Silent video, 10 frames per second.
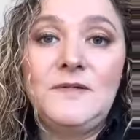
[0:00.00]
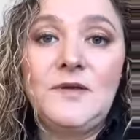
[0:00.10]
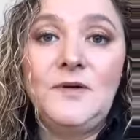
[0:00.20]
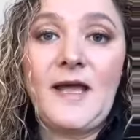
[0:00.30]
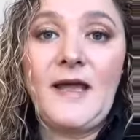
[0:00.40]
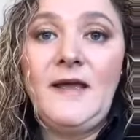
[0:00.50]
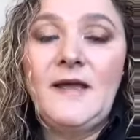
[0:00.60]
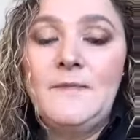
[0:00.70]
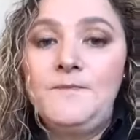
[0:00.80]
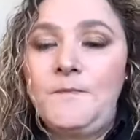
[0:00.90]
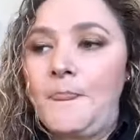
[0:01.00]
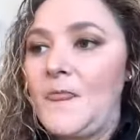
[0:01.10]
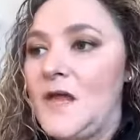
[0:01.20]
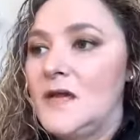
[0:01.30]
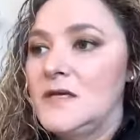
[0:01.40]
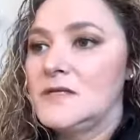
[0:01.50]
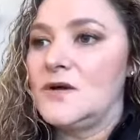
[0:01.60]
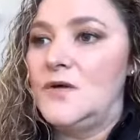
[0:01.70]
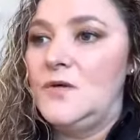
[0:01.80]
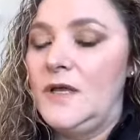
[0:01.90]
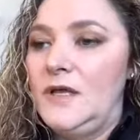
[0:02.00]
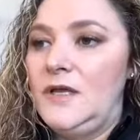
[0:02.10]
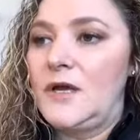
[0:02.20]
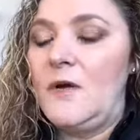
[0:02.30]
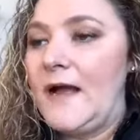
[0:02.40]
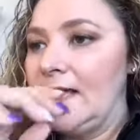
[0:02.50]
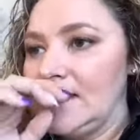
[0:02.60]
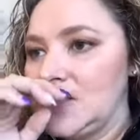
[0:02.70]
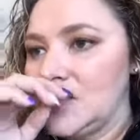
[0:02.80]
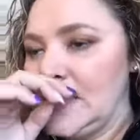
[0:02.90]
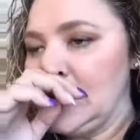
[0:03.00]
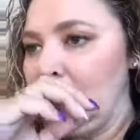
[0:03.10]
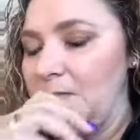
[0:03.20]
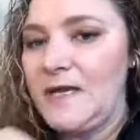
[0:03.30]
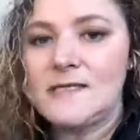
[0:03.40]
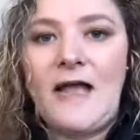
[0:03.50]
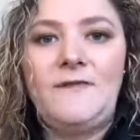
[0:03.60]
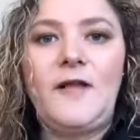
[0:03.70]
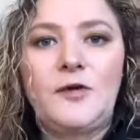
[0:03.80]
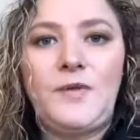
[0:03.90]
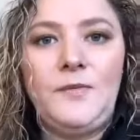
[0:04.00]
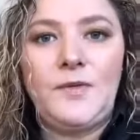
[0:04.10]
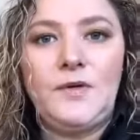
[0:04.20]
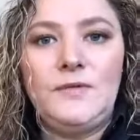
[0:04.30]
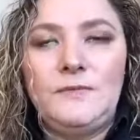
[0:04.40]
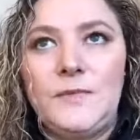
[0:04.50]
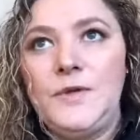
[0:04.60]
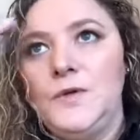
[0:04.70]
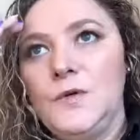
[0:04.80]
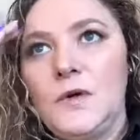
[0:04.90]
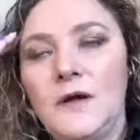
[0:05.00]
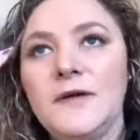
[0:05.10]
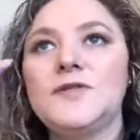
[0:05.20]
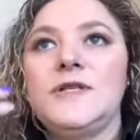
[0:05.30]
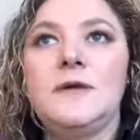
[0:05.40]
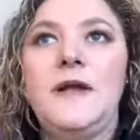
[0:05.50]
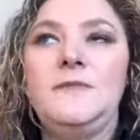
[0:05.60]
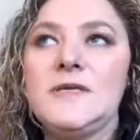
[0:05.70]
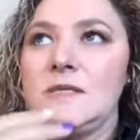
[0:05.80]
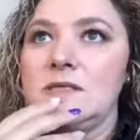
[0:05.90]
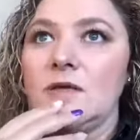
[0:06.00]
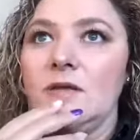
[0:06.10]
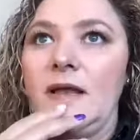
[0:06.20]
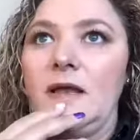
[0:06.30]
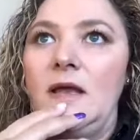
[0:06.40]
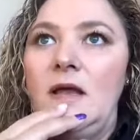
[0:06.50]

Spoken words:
Okay. So, it's interesting to me because I have other people who are interested in my business and they're like,